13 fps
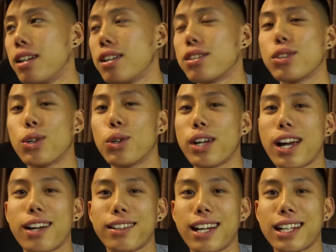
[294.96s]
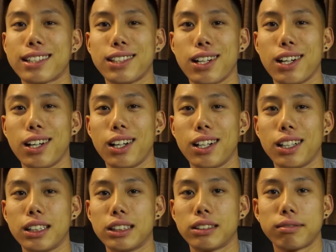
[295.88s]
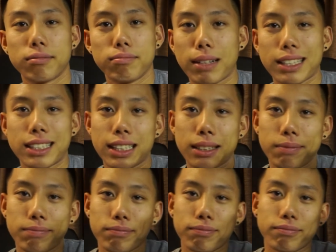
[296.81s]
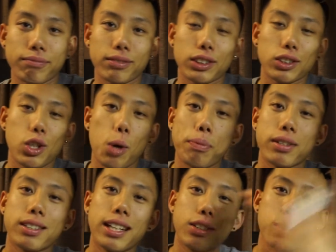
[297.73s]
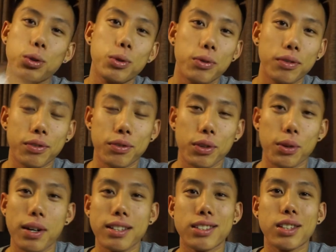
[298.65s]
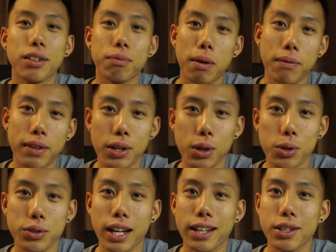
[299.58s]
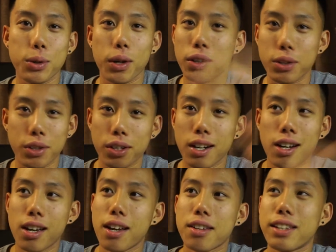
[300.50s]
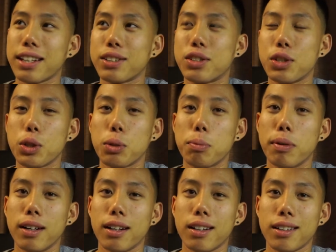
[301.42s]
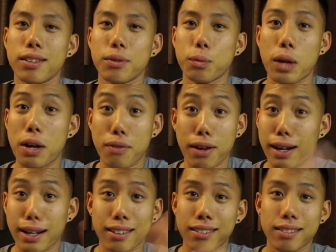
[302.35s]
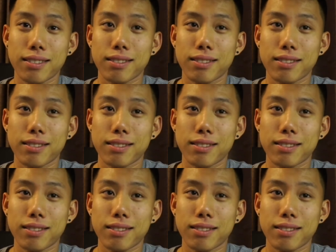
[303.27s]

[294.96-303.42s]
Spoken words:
So yeah, that's my tip. hope you stay tuned for the rest of the stuff in my videos. I do other things too, but whenever I